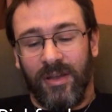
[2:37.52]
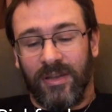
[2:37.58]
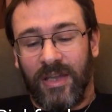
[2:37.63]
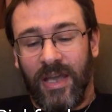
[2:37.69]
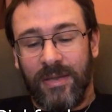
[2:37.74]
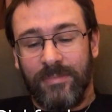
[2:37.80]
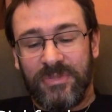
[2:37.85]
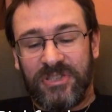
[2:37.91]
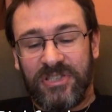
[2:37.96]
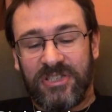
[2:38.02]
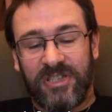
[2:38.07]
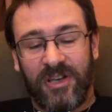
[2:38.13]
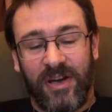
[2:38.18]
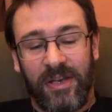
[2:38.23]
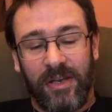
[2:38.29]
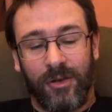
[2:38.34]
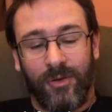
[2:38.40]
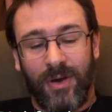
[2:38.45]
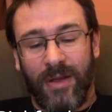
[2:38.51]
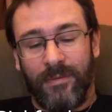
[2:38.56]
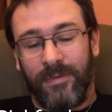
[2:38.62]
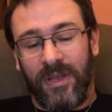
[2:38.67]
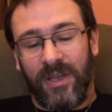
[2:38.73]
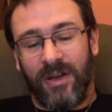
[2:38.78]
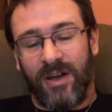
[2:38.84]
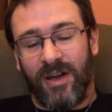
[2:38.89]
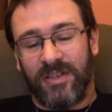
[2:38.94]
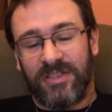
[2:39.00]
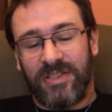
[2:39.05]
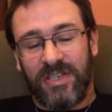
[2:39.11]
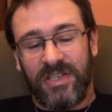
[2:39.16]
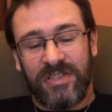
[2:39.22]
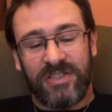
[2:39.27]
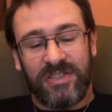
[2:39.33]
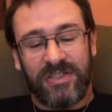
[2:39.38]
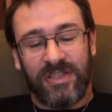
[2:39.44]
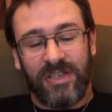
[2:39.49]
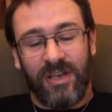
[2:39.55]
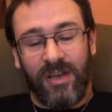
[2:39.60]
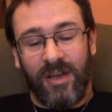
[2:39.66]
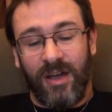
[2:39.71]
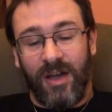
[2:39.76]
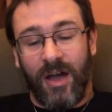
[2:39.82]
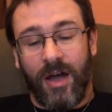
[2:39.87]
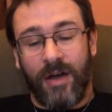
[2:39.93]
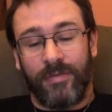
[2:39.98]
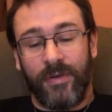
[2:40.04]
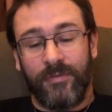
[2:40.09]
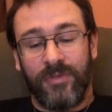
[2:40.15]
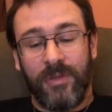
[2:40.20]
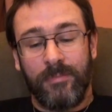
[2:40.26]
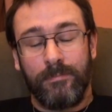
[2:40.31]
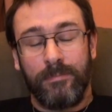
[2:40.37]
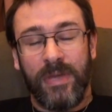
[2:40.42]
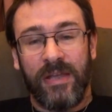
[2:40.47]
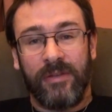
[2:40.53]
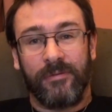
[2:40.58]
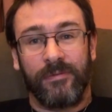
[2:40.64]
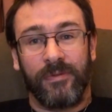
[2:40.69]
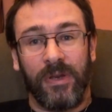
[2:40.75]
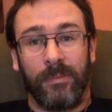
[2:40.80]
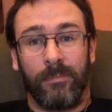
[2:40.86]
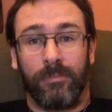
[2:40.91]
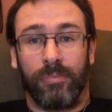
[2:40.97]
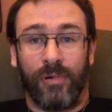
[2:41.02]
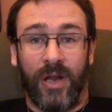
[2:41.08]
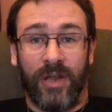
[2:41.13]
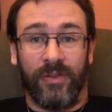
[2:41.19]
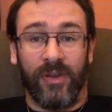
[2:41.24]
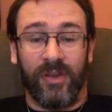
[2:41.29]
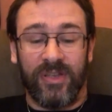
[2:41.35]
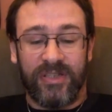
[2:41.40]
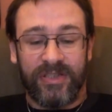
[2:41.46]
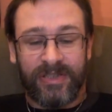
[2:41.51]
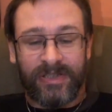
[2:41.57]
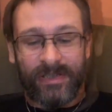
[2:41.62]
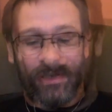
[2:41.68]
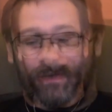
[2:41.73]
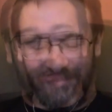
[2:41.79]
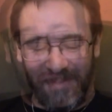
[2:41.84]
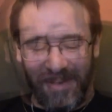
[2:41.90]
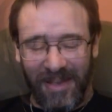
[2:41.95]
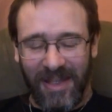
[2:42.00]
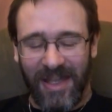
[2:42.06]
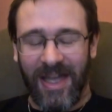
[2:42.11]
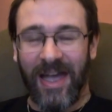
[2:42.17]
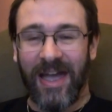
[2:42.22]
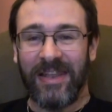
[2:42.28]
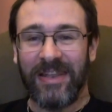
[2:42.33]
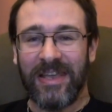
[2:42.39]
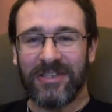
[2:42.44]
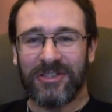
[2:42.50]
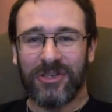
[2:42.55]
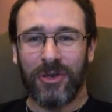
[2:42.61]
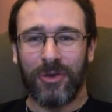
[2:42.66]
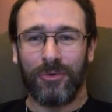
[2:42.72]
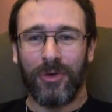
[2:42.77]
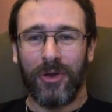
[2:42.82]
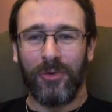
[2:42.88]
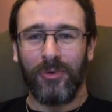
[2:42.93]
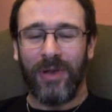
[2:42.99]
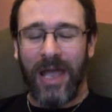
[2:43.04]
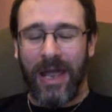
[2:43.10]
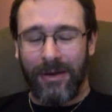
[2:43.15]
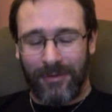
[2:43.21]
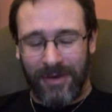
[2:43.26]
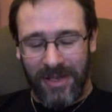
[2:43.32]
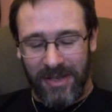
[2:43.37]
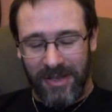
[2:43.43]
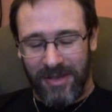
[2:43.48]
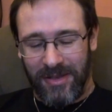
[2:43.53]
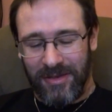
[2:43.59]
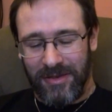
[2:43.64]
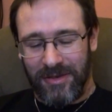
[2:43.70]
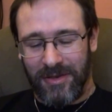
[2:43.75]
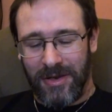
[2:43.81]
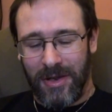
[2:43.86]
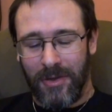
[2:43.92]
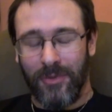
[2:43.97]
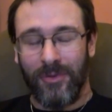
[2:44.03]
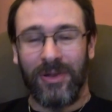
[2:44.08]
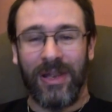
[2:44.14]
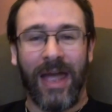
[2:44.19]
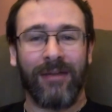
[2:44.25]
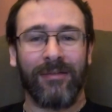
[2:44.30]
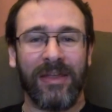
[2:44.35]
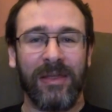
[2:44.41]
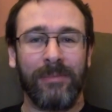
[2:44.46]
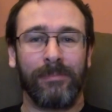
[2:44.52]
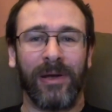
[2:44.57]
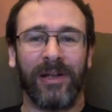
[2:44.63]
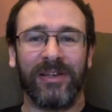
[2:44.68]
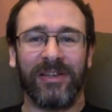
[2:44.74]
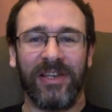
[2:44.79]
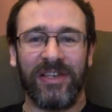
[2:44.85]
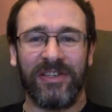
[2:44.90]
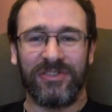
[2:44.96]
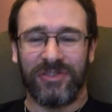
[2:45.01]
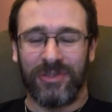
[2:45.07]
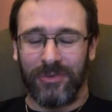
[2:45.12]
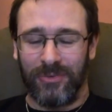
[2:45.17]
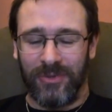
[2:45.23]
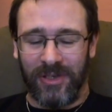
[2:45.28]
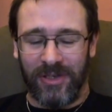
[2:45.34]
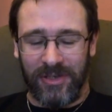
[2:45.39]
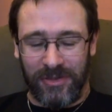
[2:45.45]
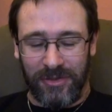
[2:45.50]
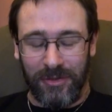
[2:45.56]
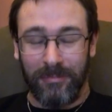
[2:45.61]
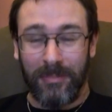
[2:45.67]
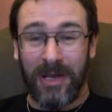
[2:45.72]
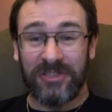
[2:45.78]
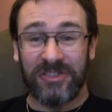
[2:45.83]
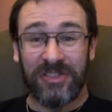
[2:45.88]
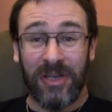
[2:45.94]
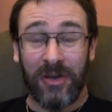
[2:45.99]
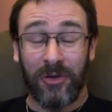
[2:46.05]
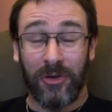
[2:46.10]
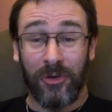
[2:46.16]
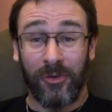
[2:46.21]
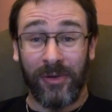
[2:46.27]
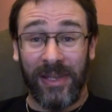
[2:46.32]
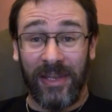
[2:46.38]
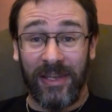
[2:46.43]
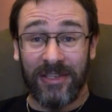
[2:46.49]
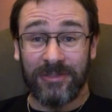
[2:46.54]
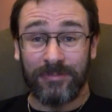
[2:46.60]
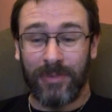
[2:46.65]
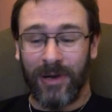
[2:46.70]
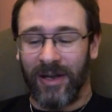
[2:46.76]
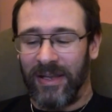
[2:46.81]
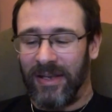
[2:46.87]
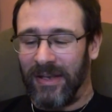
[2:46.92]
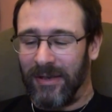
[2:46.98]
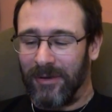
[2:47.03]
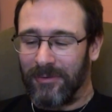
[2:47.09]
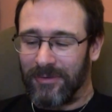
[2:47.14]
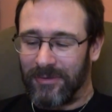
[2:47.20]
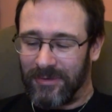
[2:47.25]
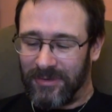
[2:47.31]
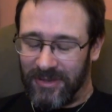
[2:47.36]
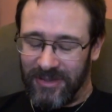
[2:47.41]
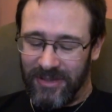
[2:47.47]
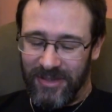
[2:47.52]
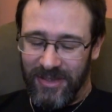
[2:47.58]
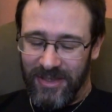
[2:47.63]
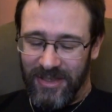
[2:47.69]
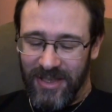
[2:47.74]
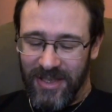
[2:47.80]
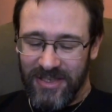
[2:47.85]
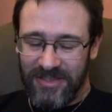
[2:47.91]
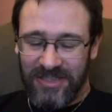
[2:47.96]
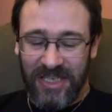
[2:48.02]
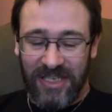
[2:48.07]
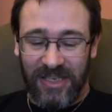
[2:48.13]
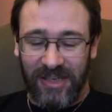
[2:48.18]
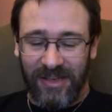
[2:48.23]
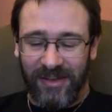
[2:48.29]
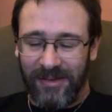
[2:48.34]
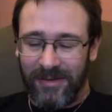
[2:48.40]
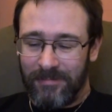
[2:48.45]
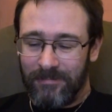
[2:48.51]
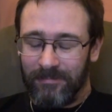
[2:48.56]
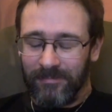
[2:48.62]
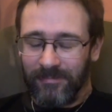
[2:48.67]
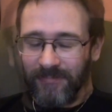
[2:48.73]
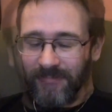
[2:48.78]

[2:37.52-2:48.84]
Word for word: games designer, graphic artist, half of the Pickford brothers. And there's Guru Larry, you know, Larry Bundy Jr. You must know who he is by now. He's in here.